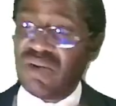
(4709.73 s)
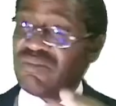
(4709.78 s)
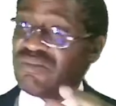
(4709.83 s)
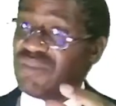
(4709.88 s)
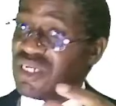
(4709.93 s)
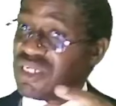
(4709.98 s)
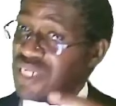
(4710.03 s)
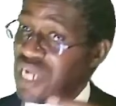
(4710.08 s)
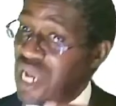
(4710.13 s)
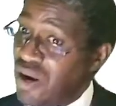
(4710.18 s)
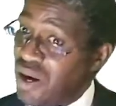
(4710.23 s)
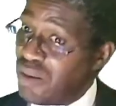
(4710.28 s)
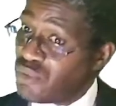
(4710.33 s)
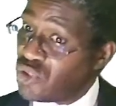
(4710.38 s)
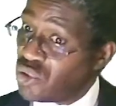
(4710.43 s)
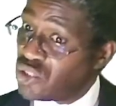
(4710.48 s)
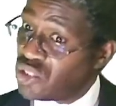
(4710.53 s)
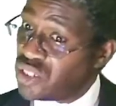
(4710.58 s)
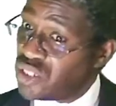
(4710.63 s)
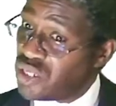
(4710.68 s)
But now I'm
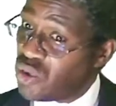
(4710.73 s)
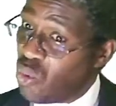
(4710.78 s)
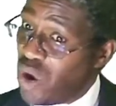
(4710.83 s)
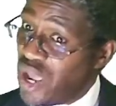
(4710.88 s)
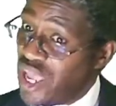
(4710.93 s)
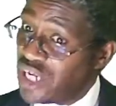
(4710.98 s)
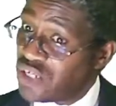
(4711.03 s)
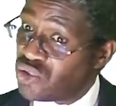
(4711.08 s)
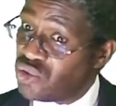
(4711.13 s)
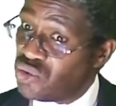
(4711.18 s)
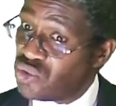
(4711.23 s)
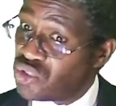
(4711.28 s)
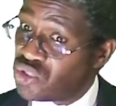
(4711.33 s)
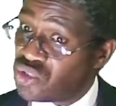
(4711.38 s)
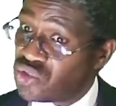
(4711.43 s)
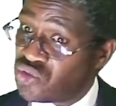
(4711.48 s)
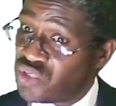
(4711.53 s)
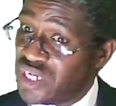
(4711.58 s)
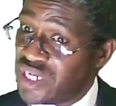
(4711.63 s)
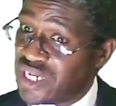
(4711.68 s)
not required to use
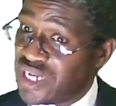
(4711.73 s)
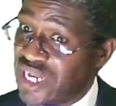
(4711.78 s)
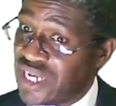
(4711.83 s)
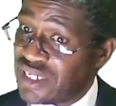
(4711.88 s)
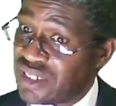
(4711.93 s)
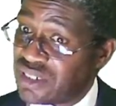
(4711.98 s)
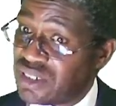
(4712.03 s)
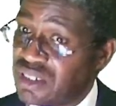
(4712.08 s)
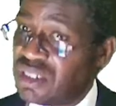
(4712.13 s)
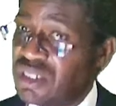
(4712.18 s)
straight line.